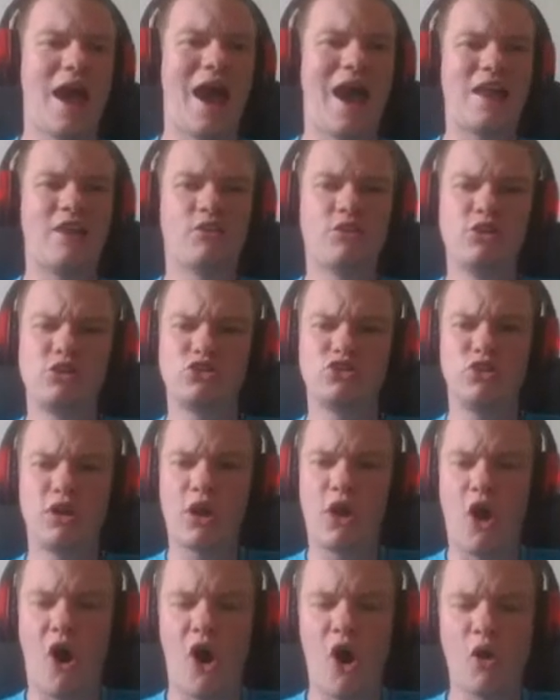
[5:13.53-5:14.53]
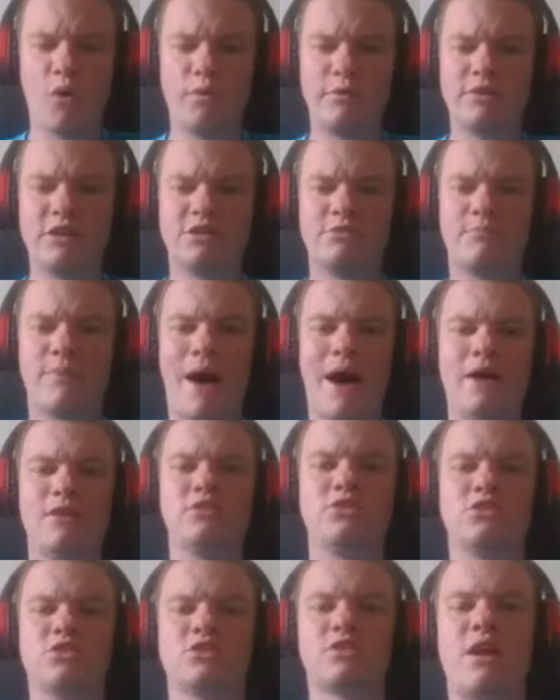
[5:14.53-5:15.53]
and it looks really awkward as
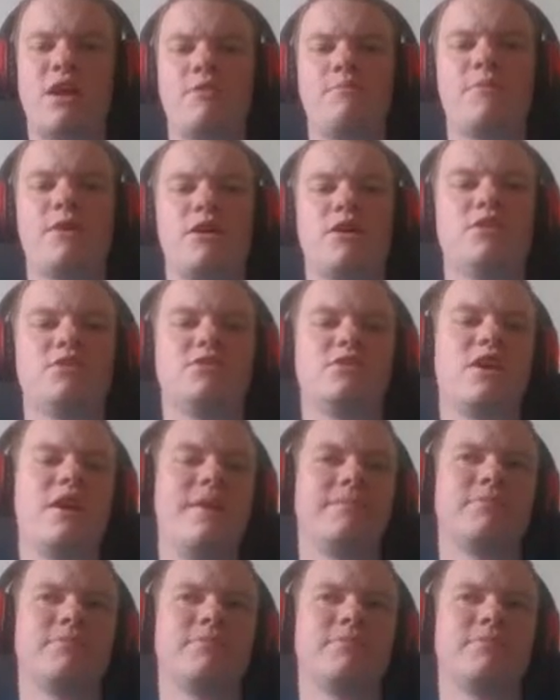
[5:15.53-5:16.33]
batting just now because